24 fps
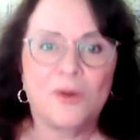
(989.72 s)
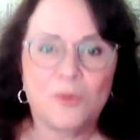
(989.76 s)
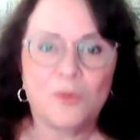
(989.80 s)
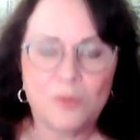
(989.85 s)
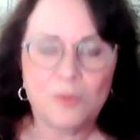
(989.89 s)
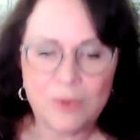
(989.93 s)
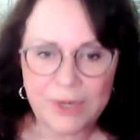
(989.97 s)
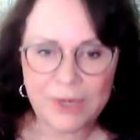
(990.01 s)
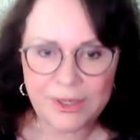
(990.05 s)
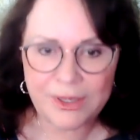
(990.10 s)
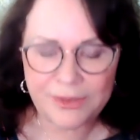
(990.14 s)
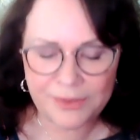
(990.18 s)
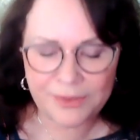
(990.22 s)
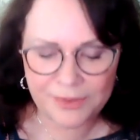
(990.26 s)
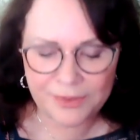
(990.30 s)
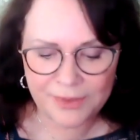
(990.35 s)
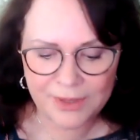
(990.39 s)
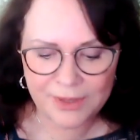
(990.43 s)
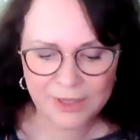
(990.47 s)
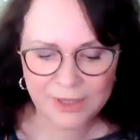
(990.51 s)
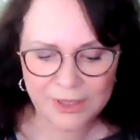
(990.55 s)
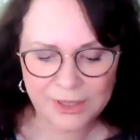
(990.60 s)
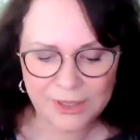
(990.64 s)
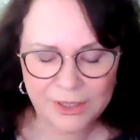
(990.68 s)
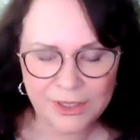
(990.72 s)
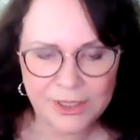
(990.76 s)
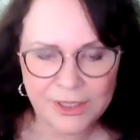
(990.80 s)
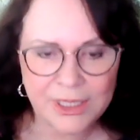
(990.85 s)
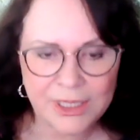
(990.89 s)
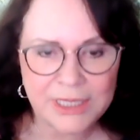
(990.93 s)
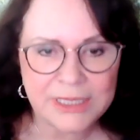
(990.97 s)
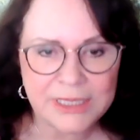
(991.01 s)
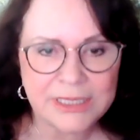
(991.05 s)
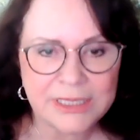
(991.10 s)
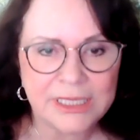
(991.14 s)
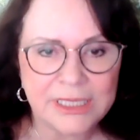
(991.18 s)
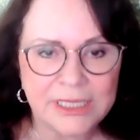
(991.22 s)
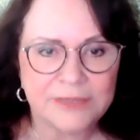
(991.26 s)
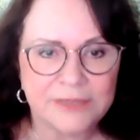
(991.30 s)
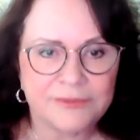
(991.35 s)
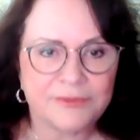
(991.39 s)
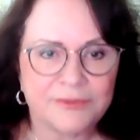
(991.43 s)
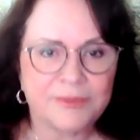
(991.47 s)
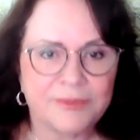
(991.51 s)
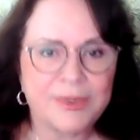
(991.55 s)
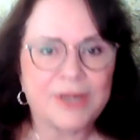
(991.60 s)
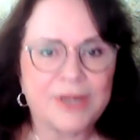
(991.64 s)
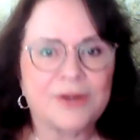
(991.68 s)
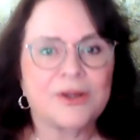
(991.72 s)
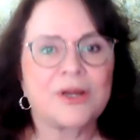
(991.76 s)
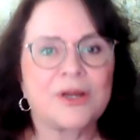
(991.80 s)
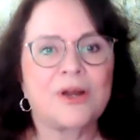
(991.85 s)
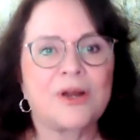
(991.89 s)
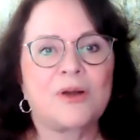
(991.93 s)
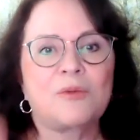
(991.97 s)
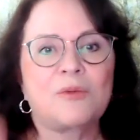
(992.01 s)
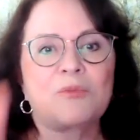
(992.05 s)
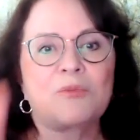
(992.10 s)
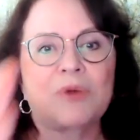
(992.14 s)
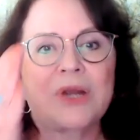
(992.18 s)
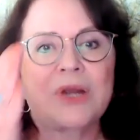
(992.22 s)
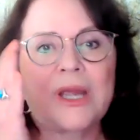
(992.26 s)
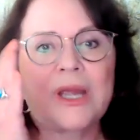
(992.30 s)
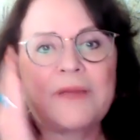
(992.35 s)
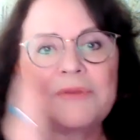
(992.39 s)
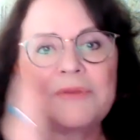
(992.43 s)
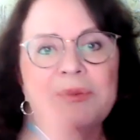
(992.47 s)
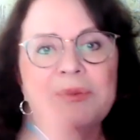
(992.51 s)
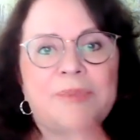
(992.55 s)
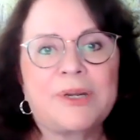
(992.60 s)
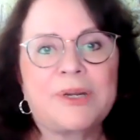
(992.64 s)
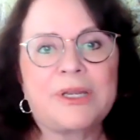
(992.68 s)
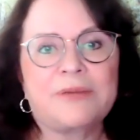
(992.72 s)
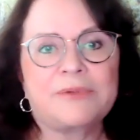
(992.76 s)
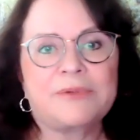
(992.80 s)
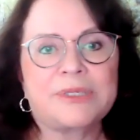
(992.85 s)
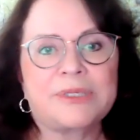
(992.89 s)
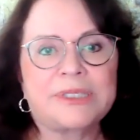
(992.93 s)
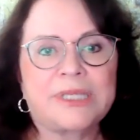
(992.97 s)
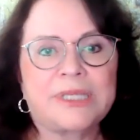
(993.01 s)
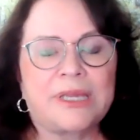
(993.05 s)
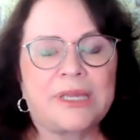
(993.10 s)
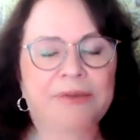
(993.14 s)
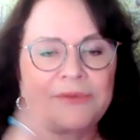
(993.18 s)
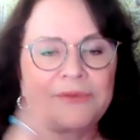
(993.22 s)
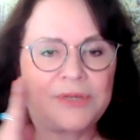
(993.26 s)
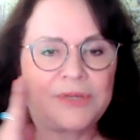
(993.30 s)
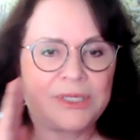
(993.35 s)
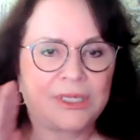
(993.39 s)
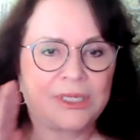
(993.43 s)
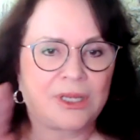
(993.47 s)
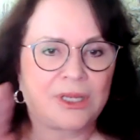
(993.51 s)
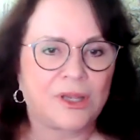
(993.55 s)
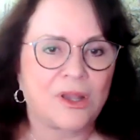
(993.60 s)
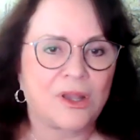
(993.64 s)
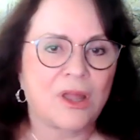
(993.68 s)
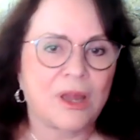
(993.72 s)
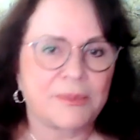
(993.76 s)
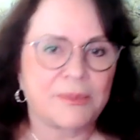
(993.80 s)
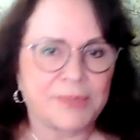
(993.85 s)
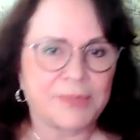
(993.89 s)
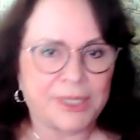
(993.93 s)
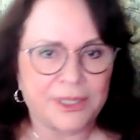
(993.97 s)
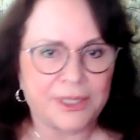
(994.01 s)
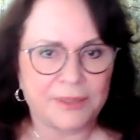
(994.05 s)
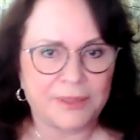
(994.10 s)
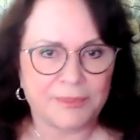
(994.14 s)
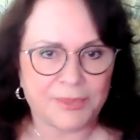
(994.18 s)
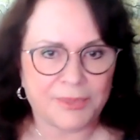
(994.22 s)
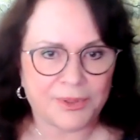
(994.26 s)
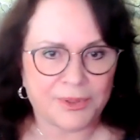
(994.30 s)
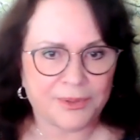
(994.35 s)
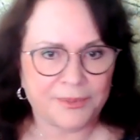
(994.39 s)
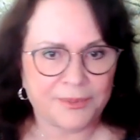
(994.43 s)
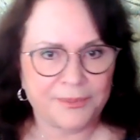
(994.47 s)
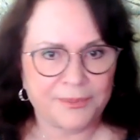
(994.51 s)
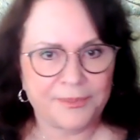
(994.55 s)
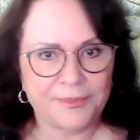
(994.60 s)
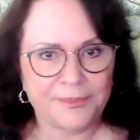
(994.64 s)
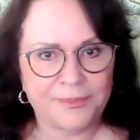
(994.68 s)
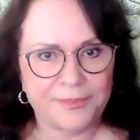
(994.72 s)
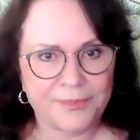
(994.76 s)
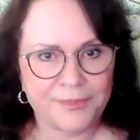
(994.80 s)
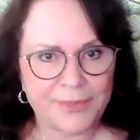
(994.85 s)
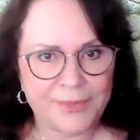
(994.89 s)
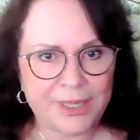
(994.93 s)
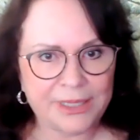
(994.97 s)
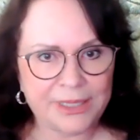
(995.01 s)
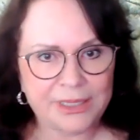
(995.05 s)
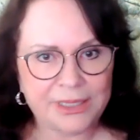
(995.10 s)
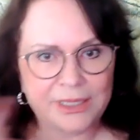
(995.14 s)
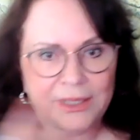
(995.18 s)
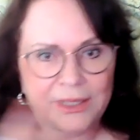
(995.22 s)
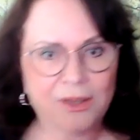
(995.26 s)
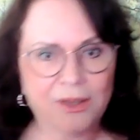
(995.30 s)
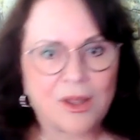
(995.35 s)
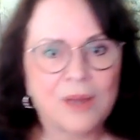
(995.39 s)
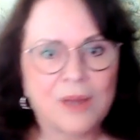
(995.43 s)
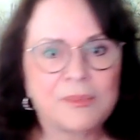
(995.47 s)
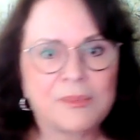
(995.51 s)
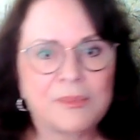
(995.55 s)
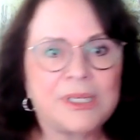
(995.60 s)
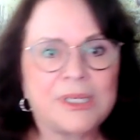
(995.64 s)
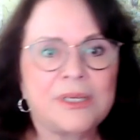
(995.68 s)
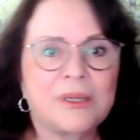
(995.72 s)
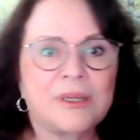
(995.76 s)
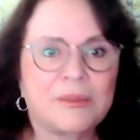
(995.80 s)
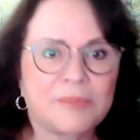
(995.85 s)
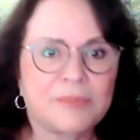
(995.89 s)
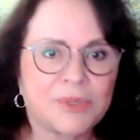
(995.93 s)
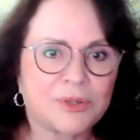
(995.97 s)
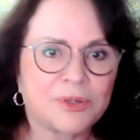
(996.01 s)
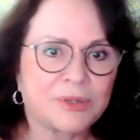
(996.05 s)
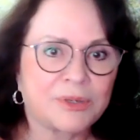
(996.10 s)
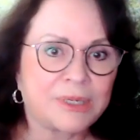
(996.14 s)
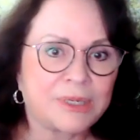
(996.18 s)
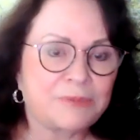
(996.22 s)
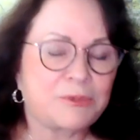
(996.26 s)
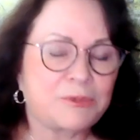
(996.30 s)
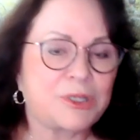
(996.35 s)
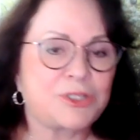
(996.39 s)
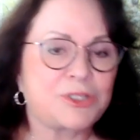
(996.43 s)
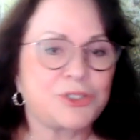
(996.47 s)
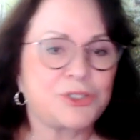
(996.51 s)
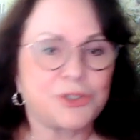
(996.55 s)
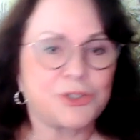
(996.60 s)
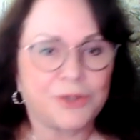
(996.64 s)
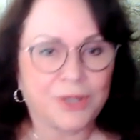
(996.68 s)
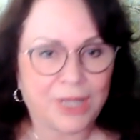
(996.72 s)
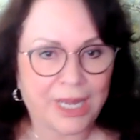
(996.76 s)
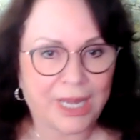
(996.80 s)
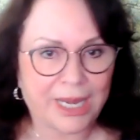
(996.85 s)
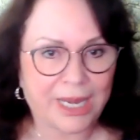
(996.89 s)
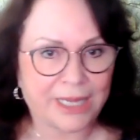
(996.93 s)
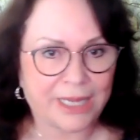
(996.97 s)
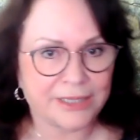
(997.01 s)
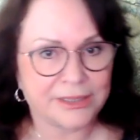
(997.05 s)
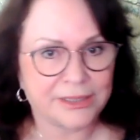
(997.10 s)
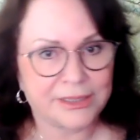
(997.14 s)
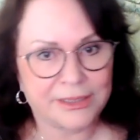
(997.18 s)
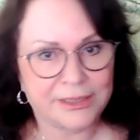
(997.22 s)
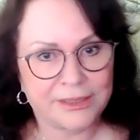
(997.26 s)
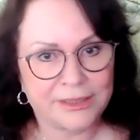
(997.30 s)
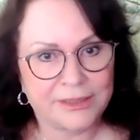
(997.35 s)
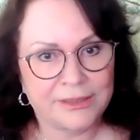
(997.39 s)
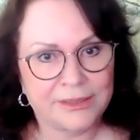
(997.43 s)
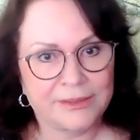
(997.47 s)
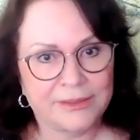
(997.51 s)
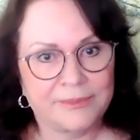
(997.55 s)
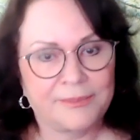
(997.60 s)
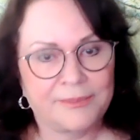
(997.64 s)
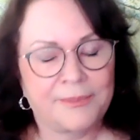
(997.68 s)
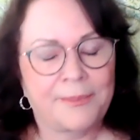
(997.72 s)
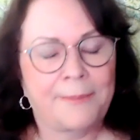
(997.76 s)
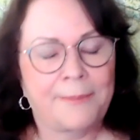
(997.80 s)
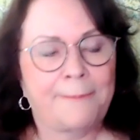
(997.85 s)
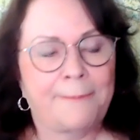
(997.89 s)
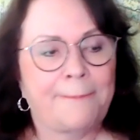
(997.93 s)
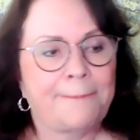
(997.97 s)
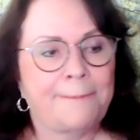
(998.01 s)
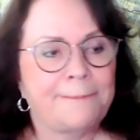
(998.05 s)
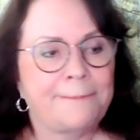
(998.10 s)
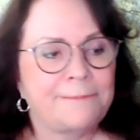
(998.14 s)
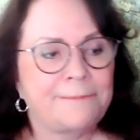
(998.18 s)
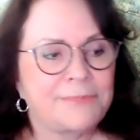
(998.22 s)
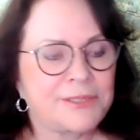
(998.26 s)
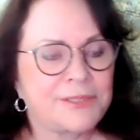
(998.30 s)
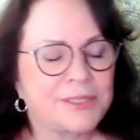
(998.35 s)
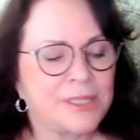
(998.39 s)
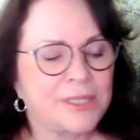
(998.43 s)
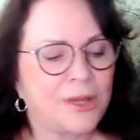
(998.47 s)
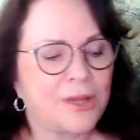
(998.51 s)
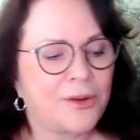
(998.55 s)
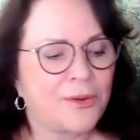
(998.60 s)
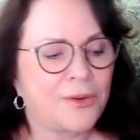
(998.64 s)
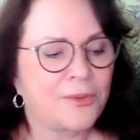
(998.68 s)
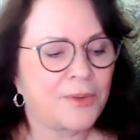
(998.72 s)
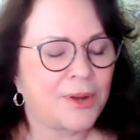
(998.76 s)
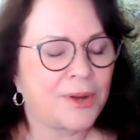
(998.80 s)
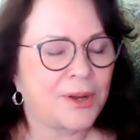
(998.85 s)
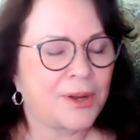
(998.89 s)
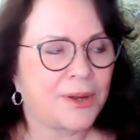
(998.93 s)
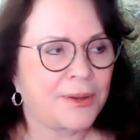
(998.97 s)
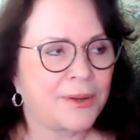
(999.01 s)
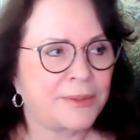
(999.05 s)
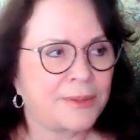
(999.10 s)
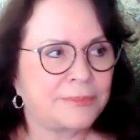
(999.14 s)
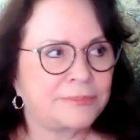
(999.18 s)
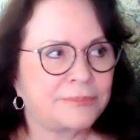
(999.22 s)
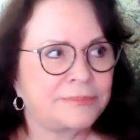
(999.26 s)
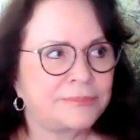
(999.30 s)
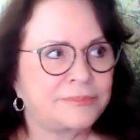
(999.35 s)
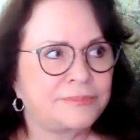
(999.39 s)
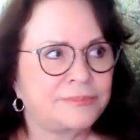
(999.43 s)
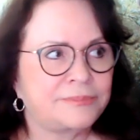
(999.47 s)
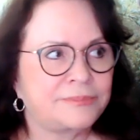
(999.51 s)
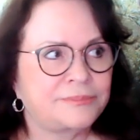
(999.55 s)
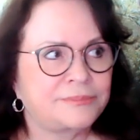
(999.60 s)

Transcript: with uh, the United States of America, where everybody was given an allotment number, and an allotment number was your land. So um,